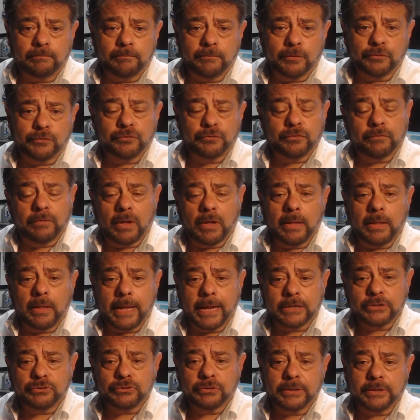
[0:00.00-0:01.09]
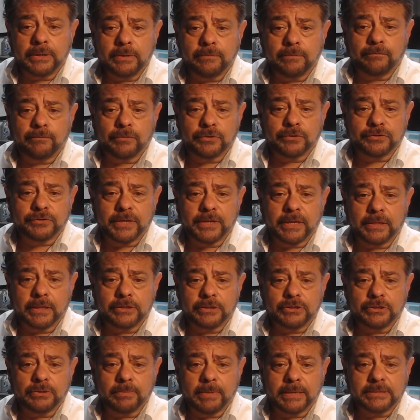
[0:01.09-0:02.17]
first thing
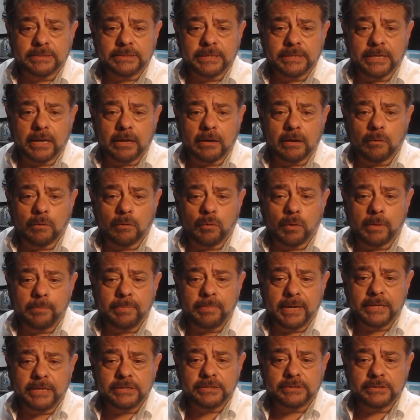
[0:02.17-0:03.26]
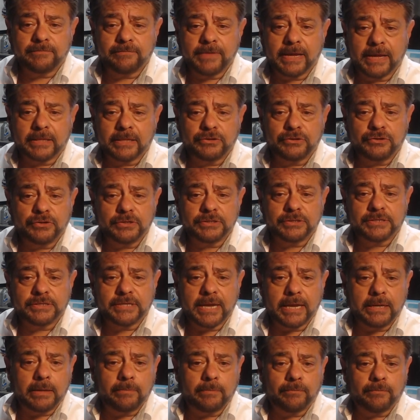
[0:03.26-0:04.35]
that you might see on our webpage is the fact that you can
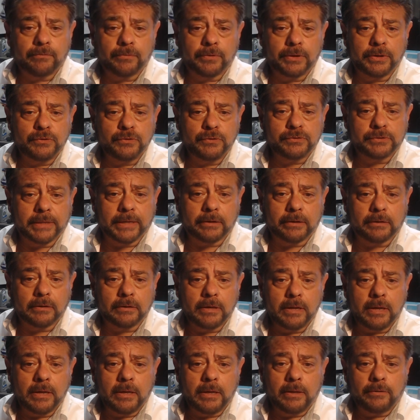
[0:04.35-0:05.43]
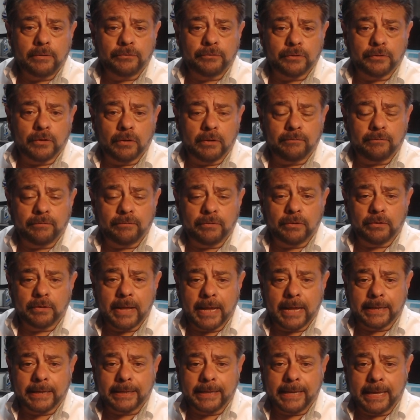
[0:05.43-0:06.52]
sign up for a newsletter. So if you're
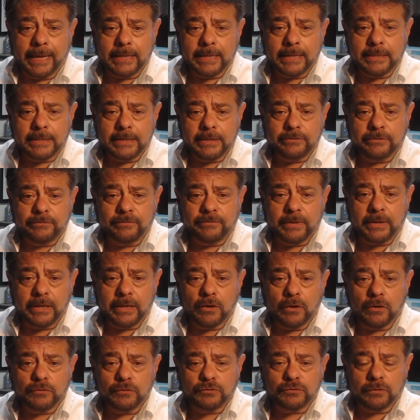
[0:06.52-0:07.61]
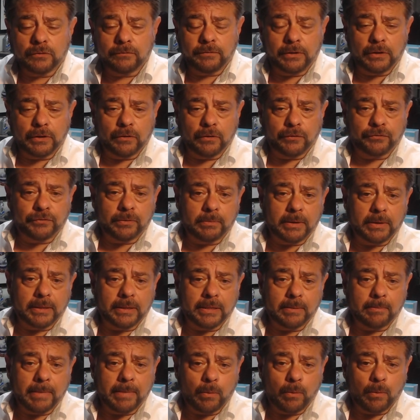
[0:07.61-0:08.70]
not getting these videos, or if you know somebody
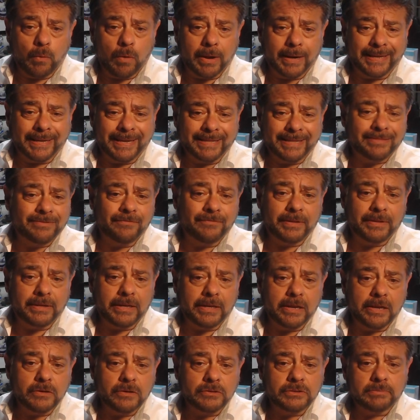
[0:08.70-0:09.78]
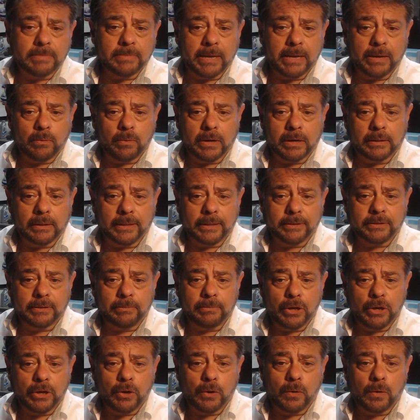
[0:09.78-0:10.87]
that might want to get the videos, you might want to let them
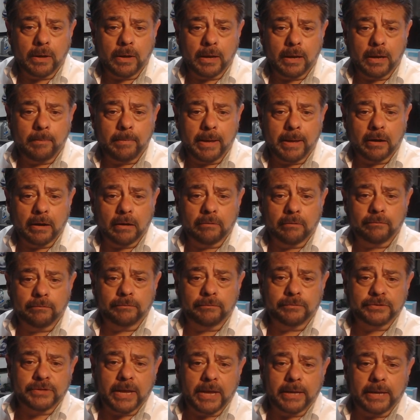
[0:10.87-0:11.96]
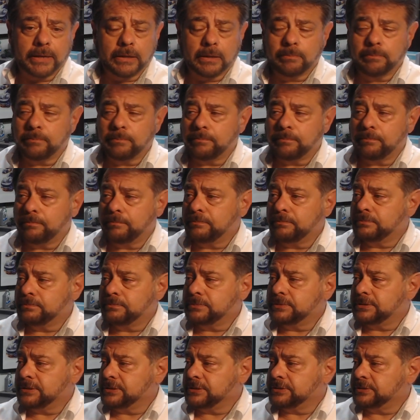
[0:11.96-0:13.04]
know about our sign-up
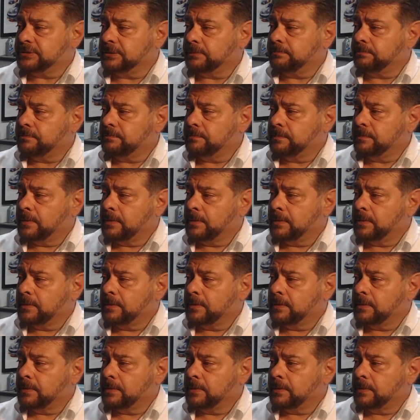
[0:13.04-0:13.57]
system.